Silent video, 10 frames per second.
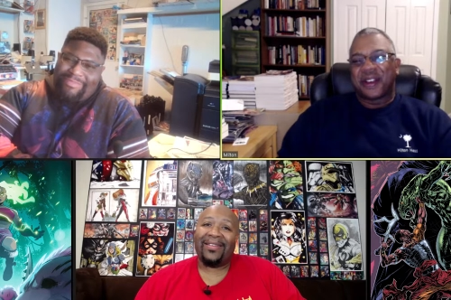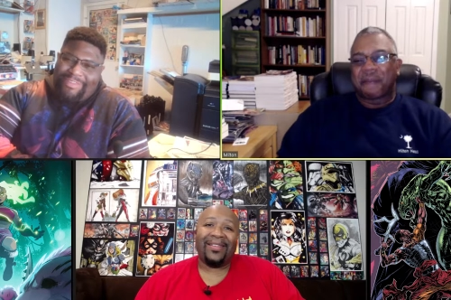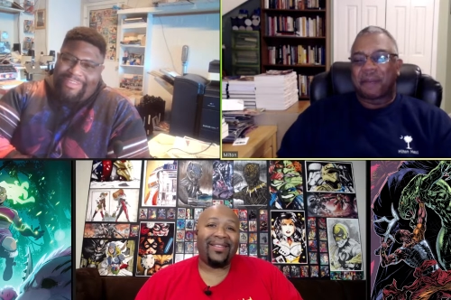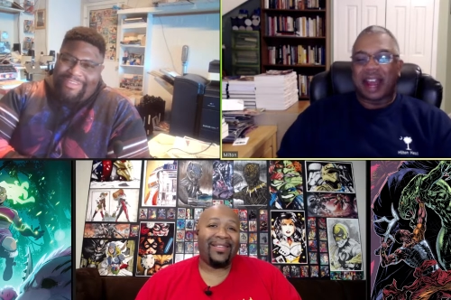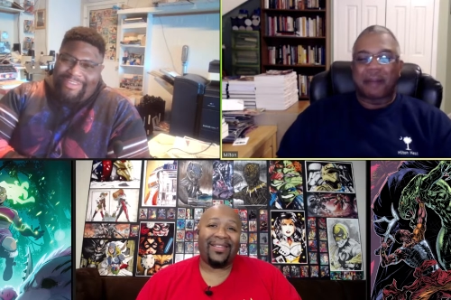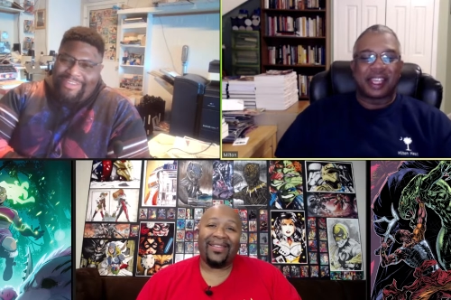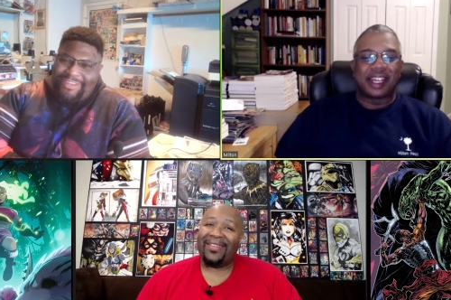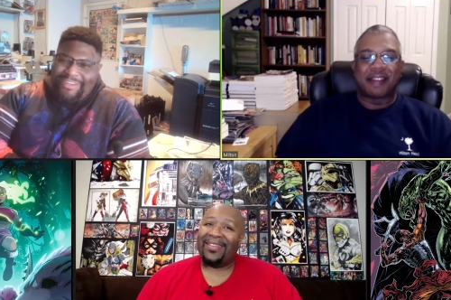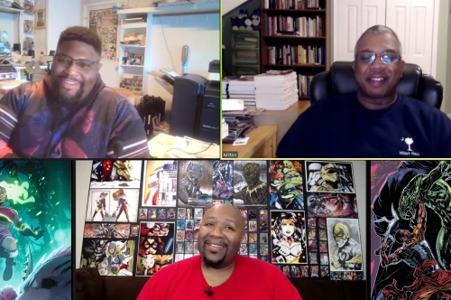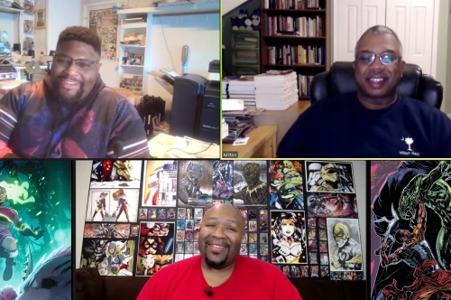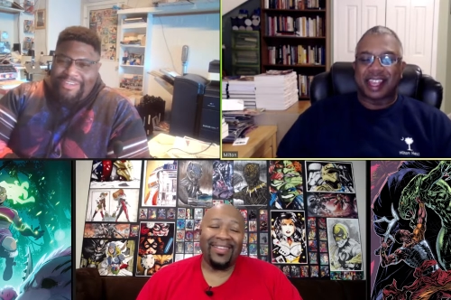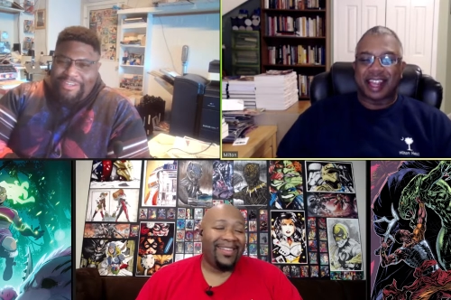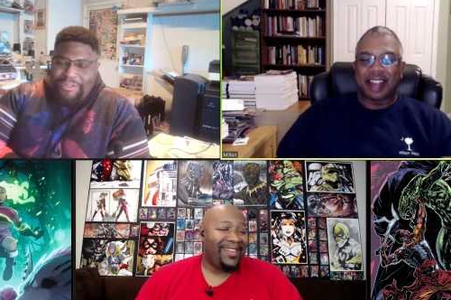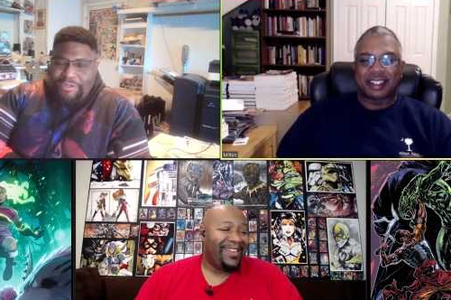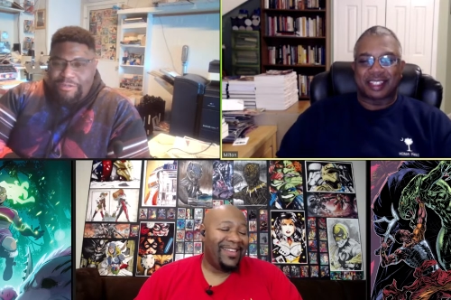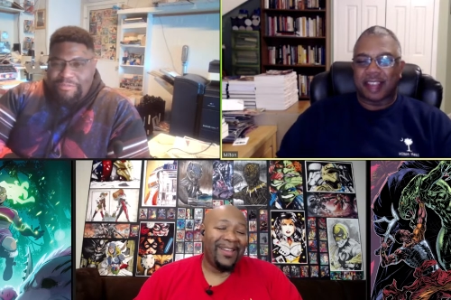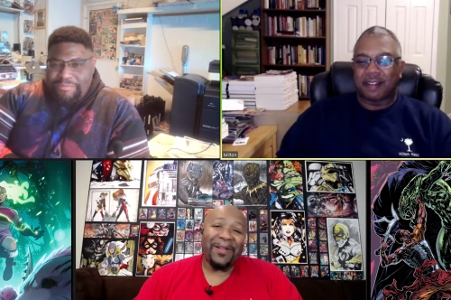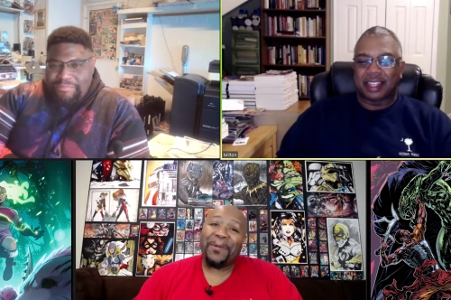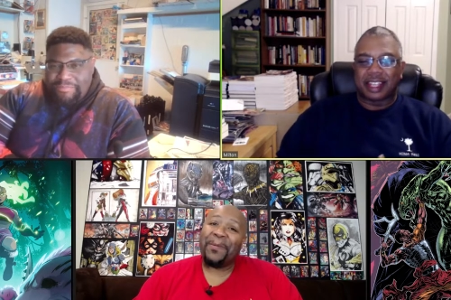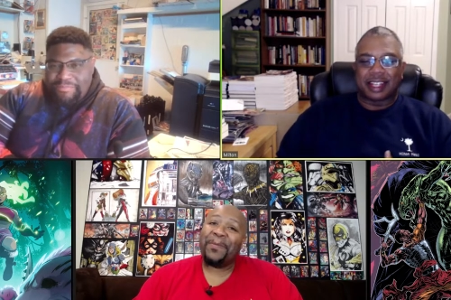Speaker 1: But I mean, everything I
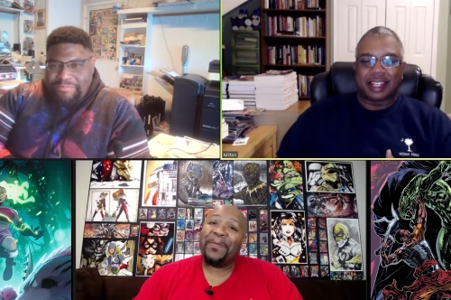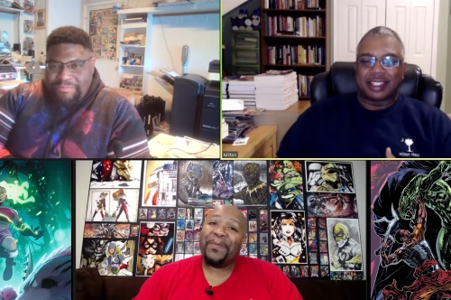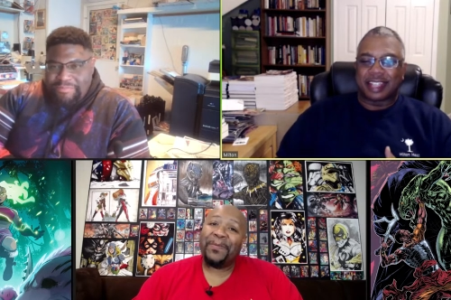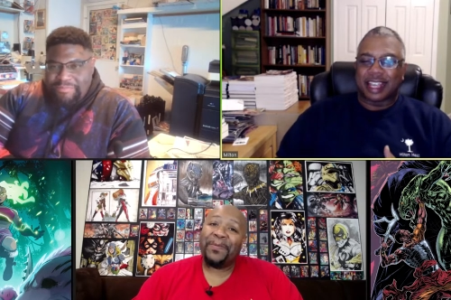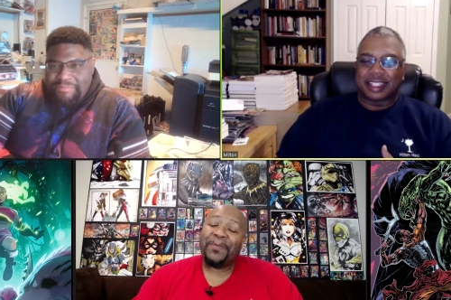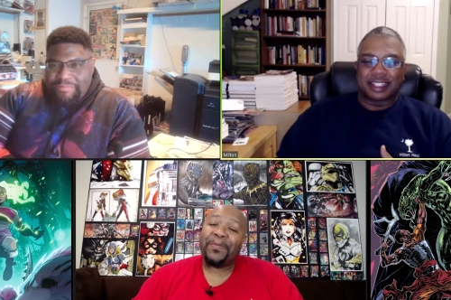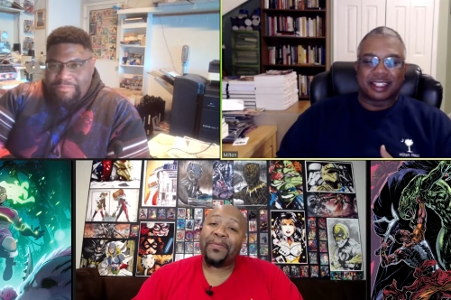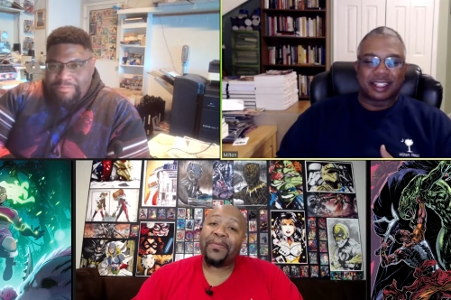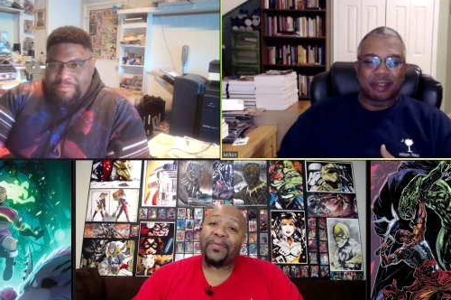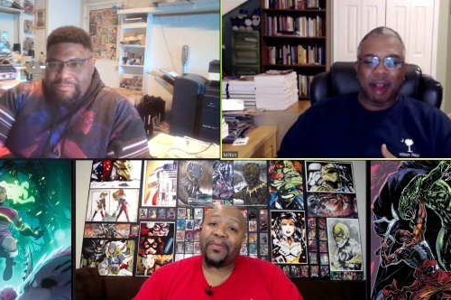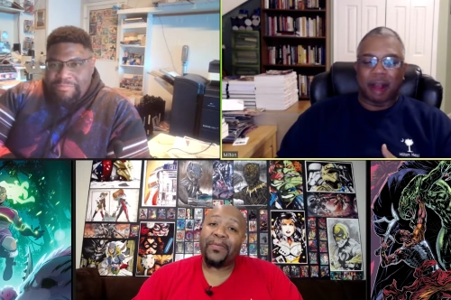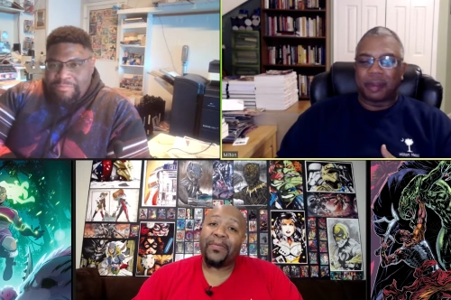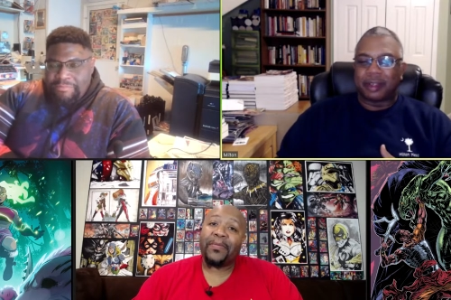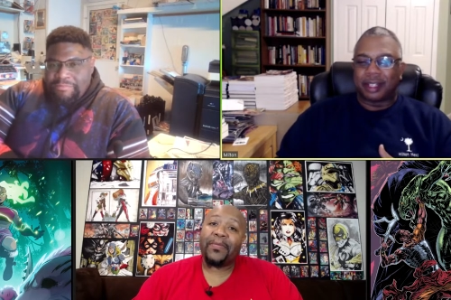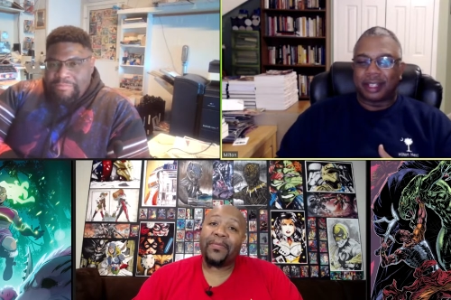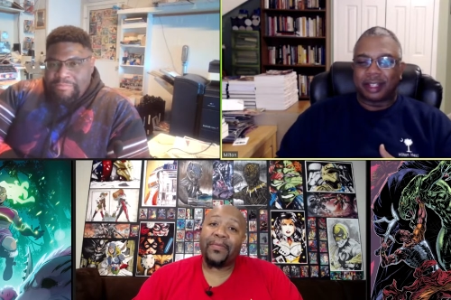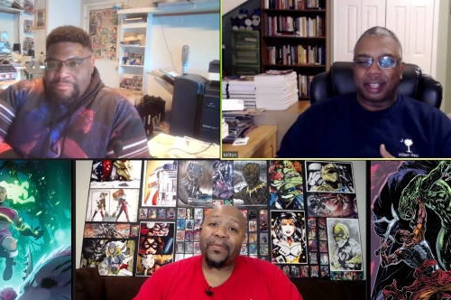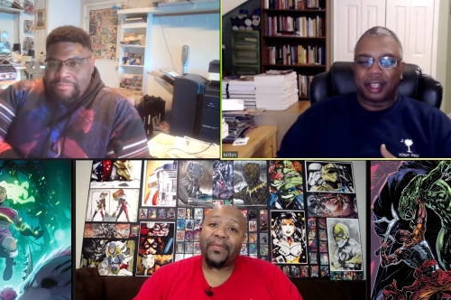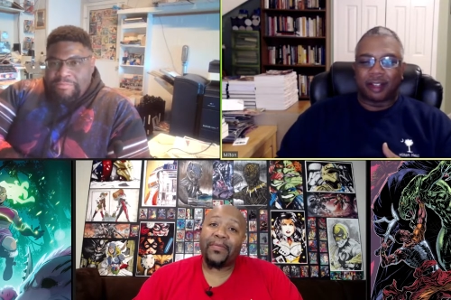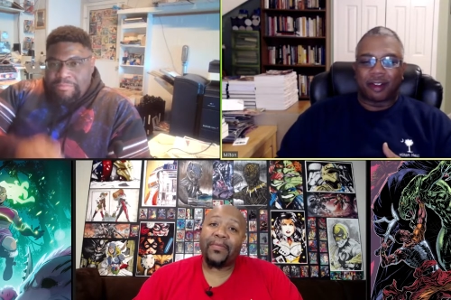everything that Jason and Robert and and
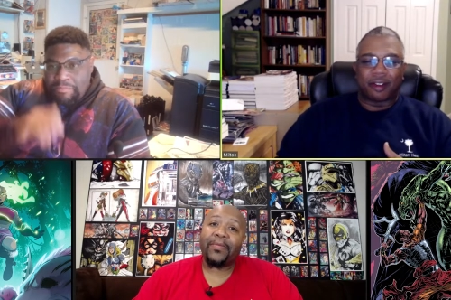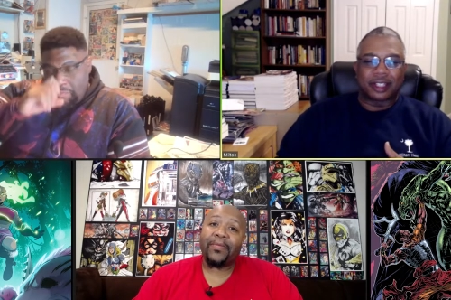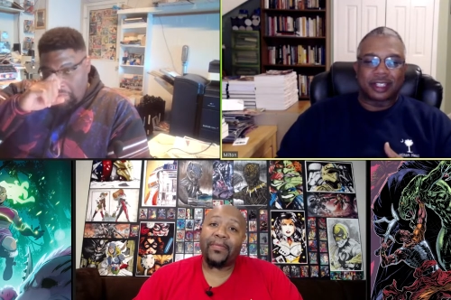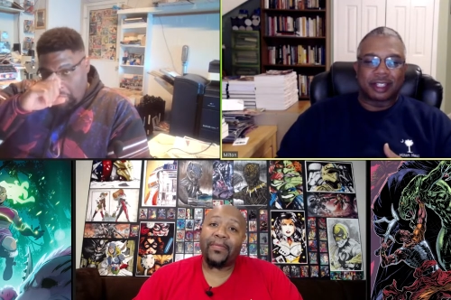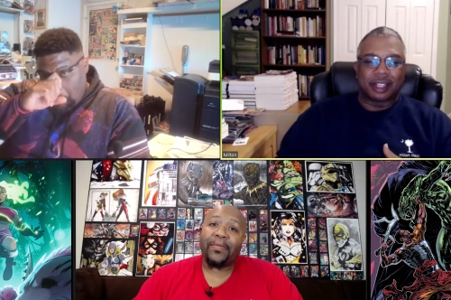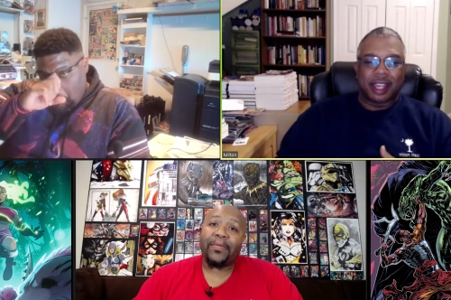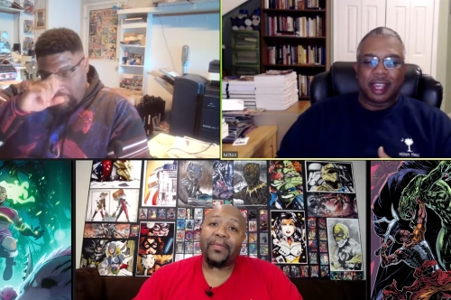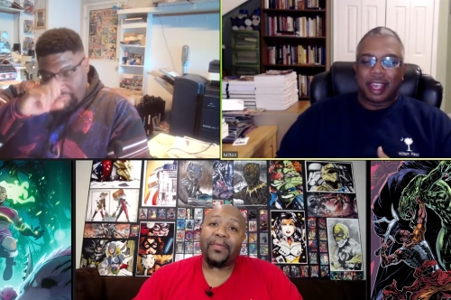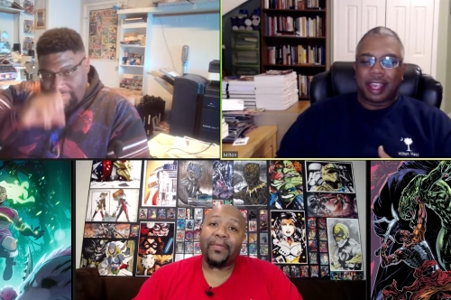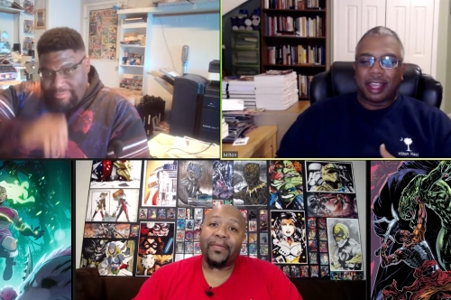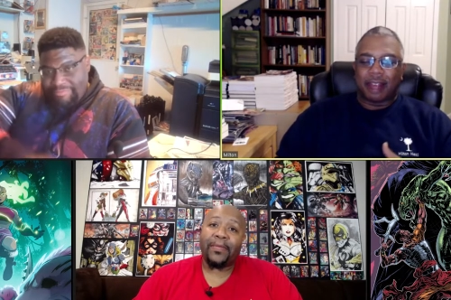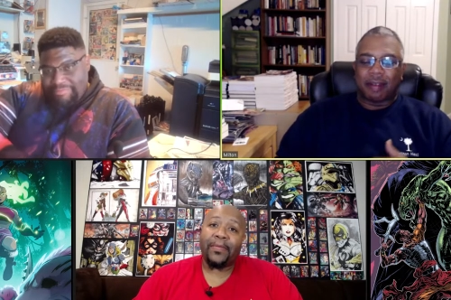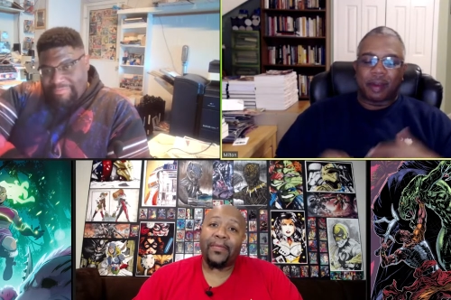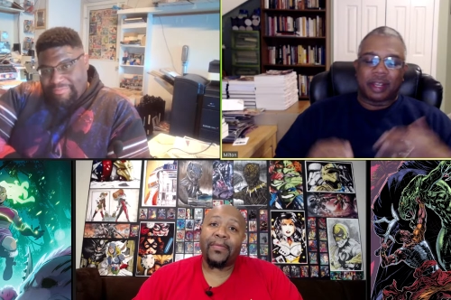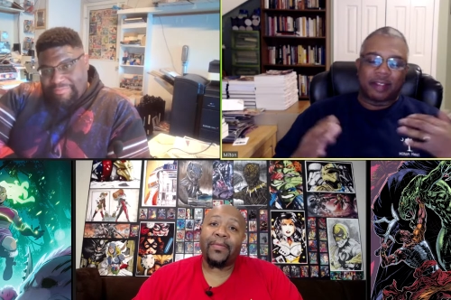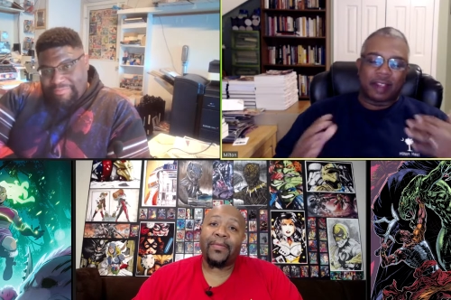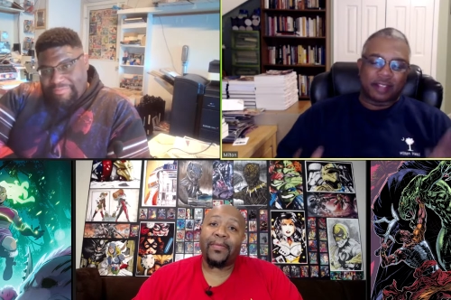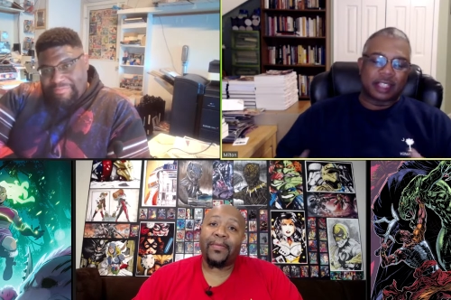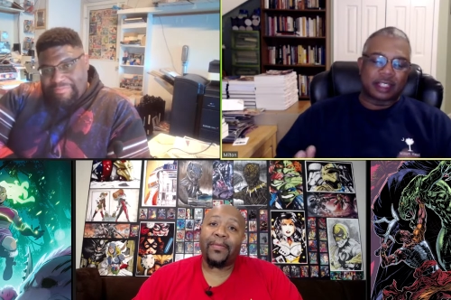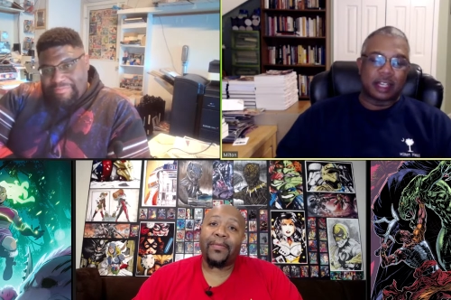Loris and and everyone that has
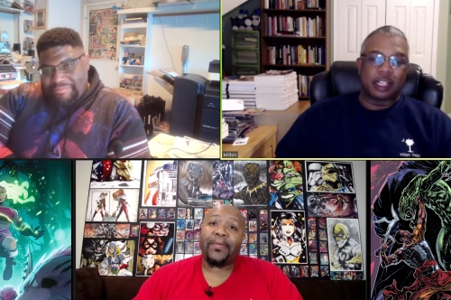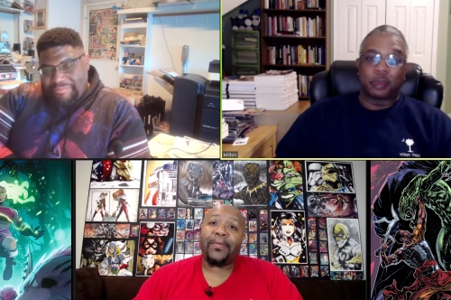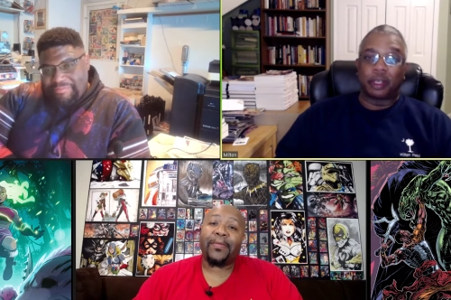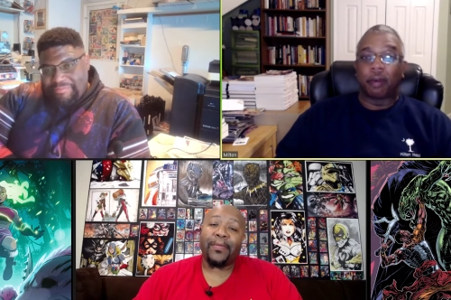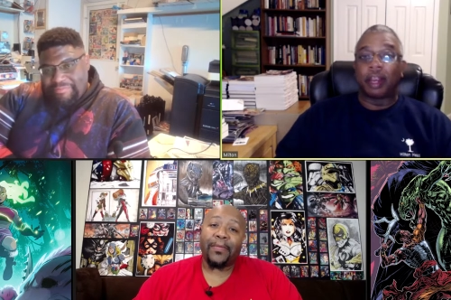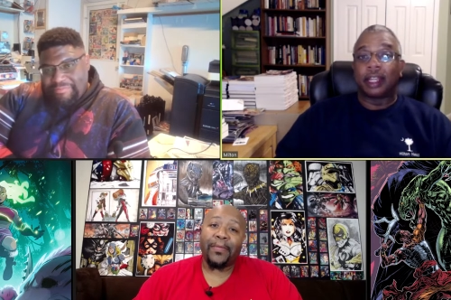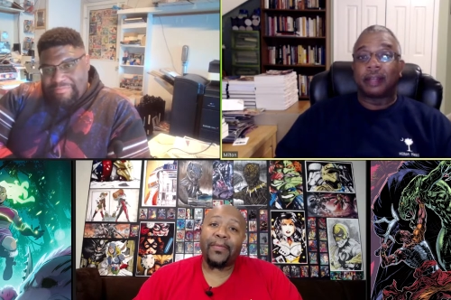done has been great.